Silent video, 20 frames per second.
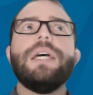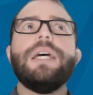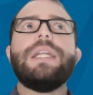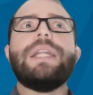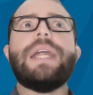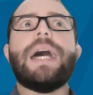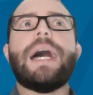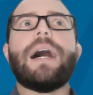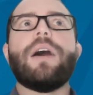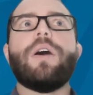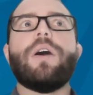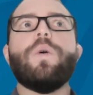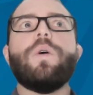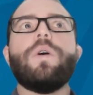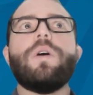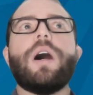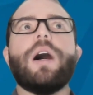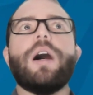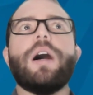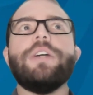Now,
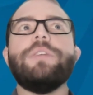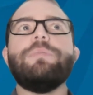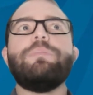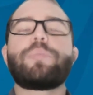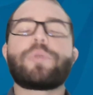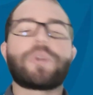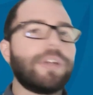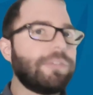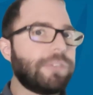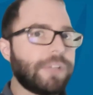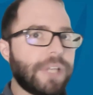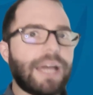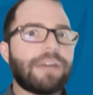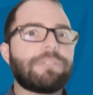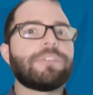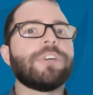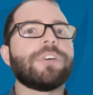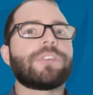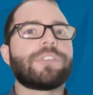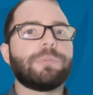I briefly have
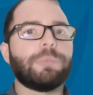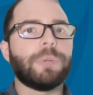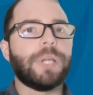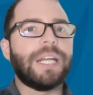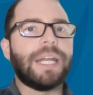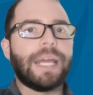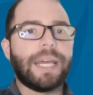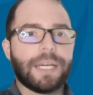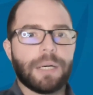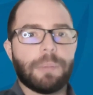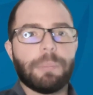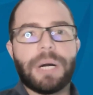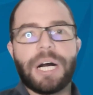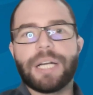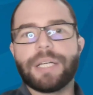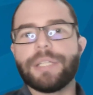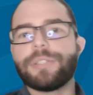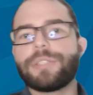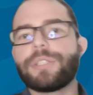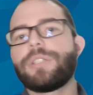to explain
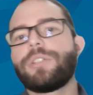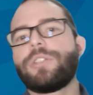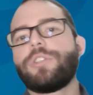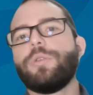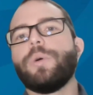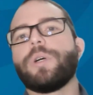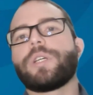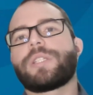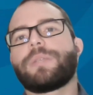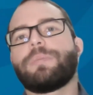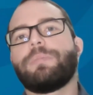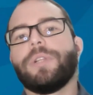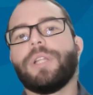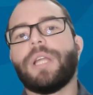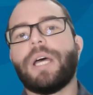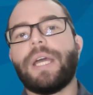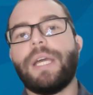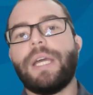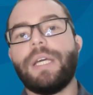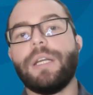antibodies to
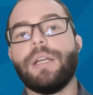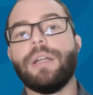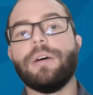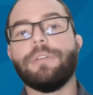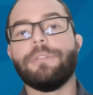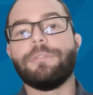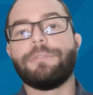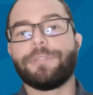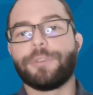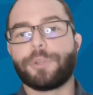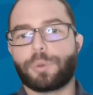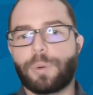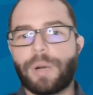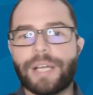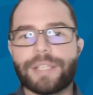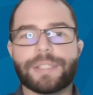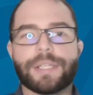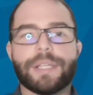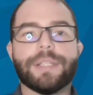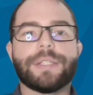explain
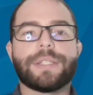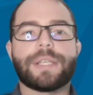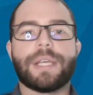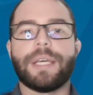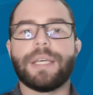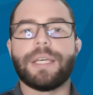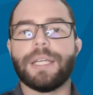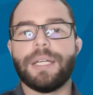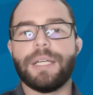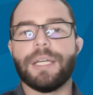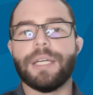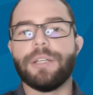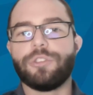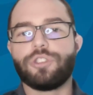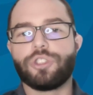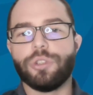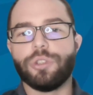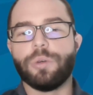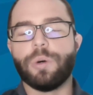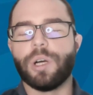fluorescence and getting
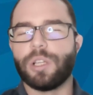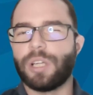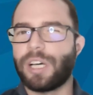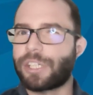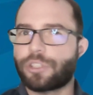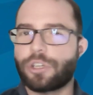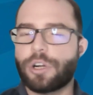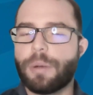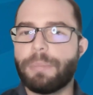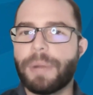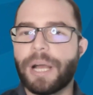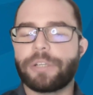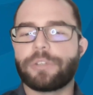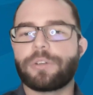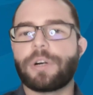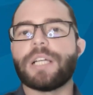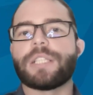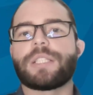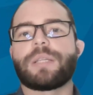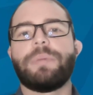into electron
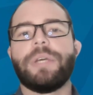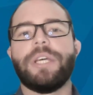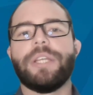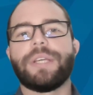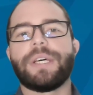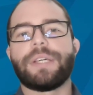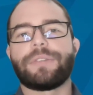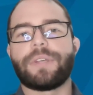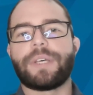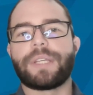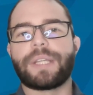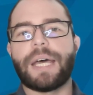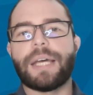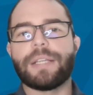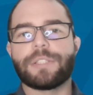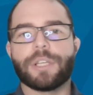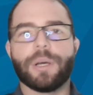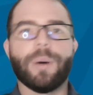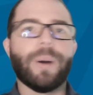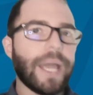microscopy and things like that.
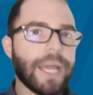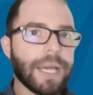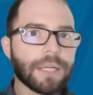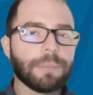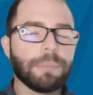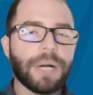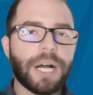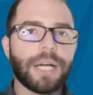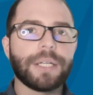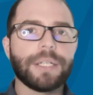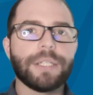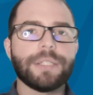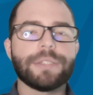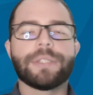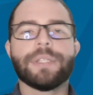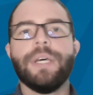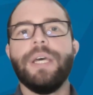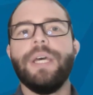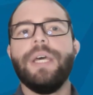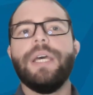So,
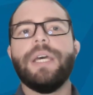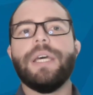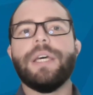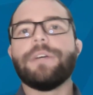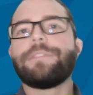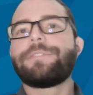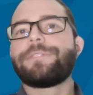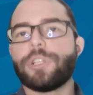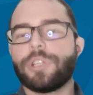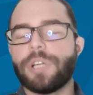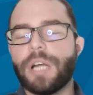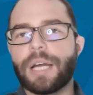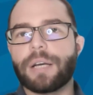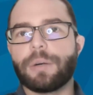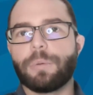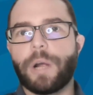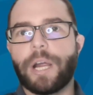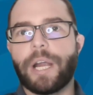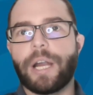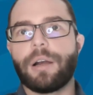antibodies, if you're not
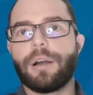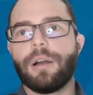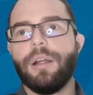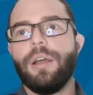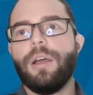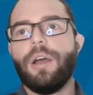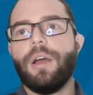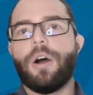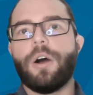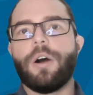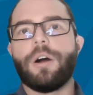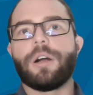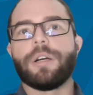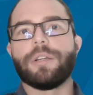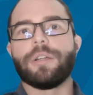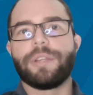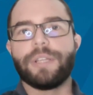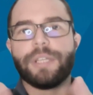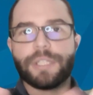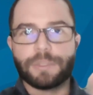aware, are
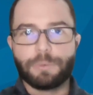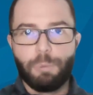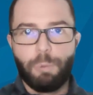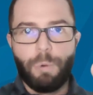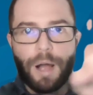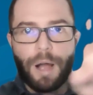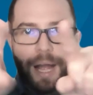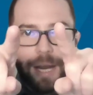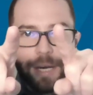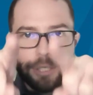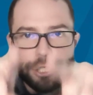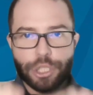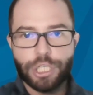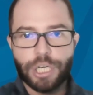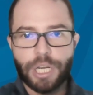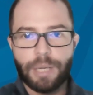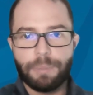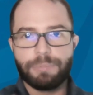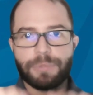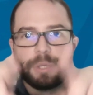these
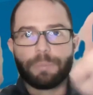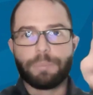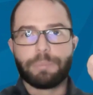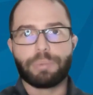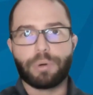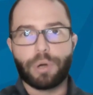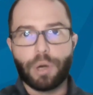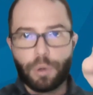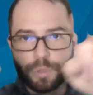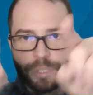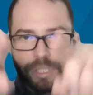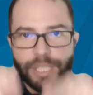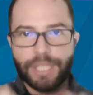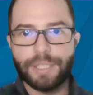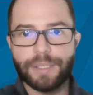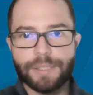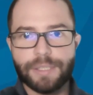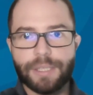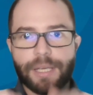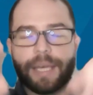Y-shaped
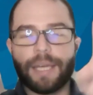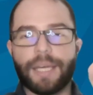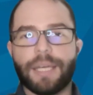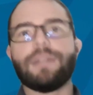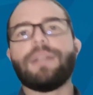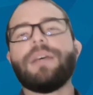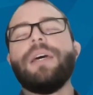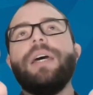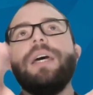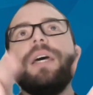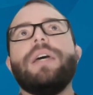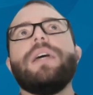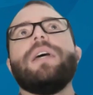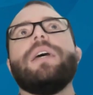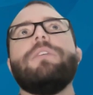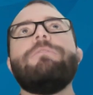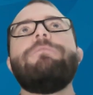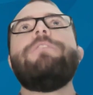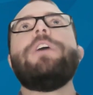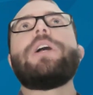proteins. And
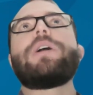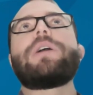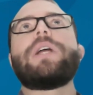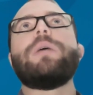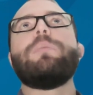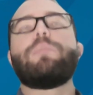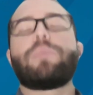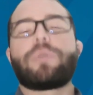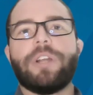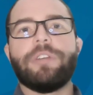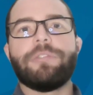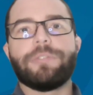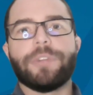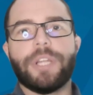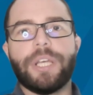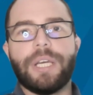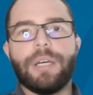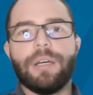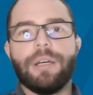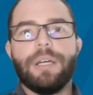very
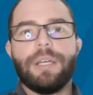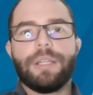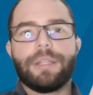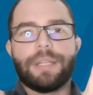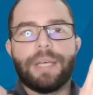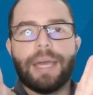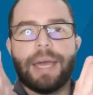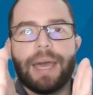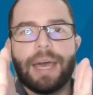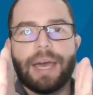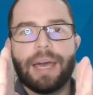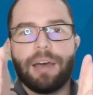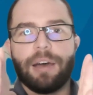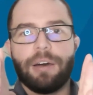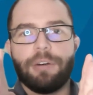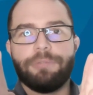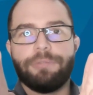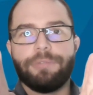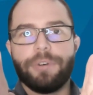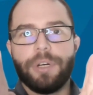briefly, they
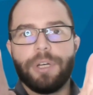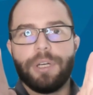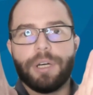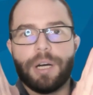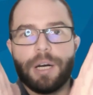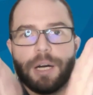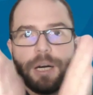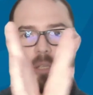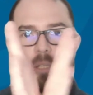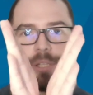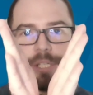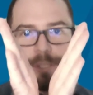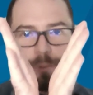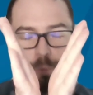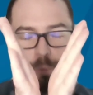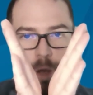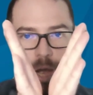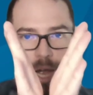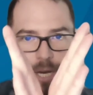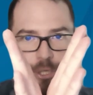have this
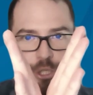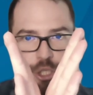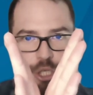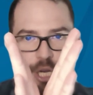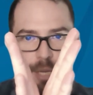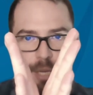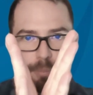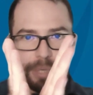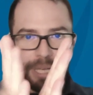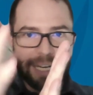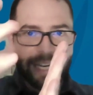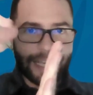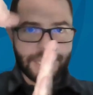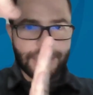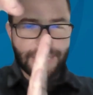Y shape, and at